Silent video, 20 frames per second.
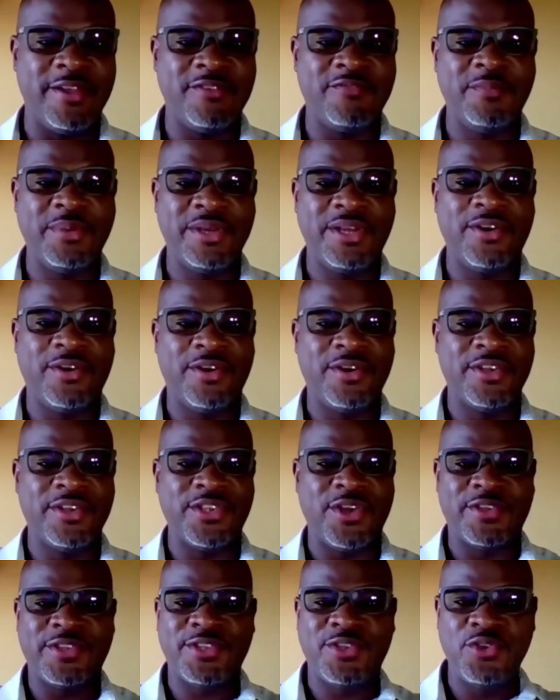because
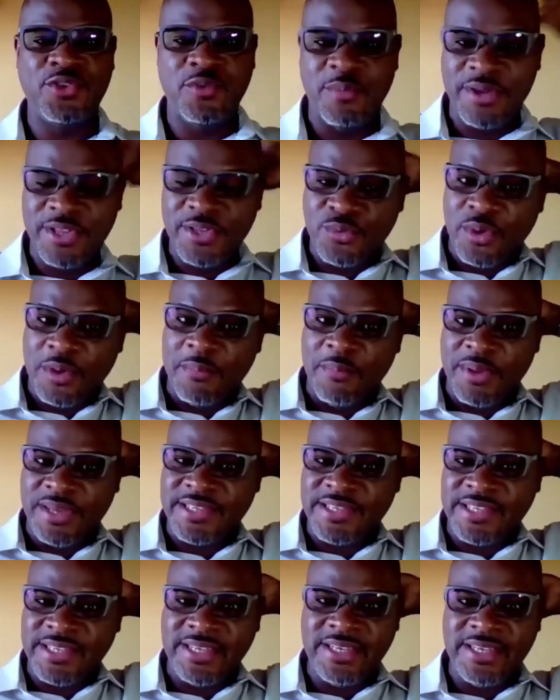us humans, we're
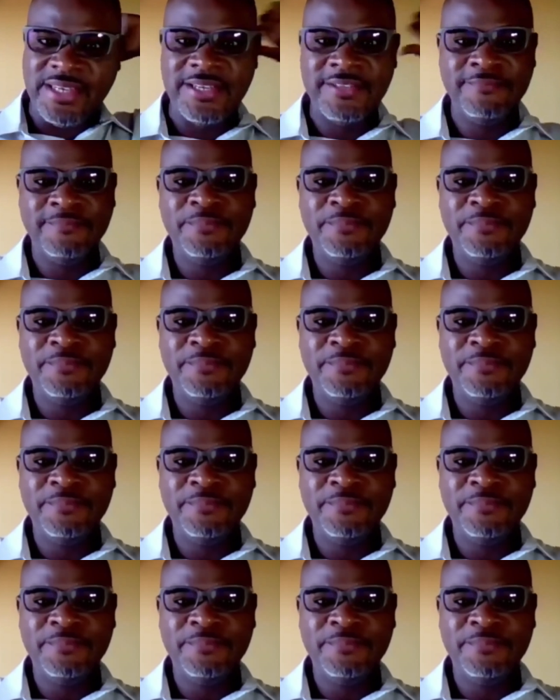busy